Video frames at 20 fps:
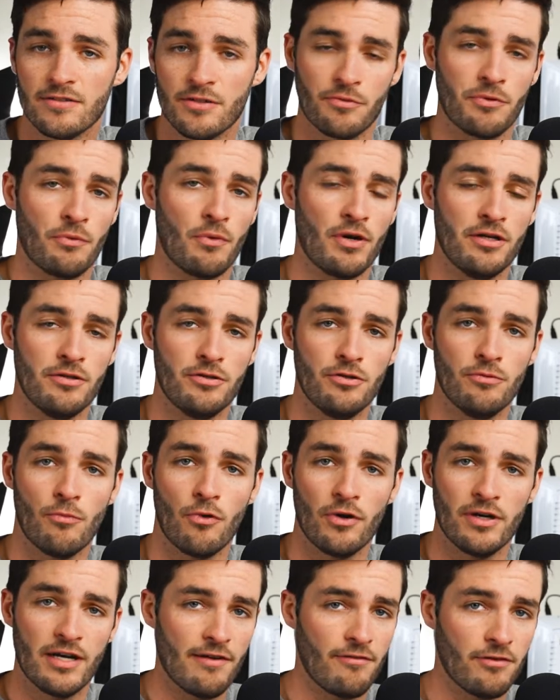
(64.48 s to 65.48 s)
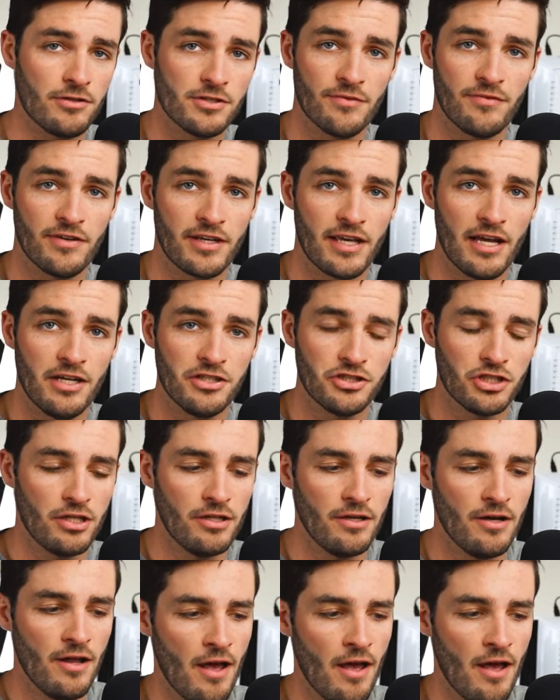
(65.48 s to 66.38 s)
if we want to do more diversification.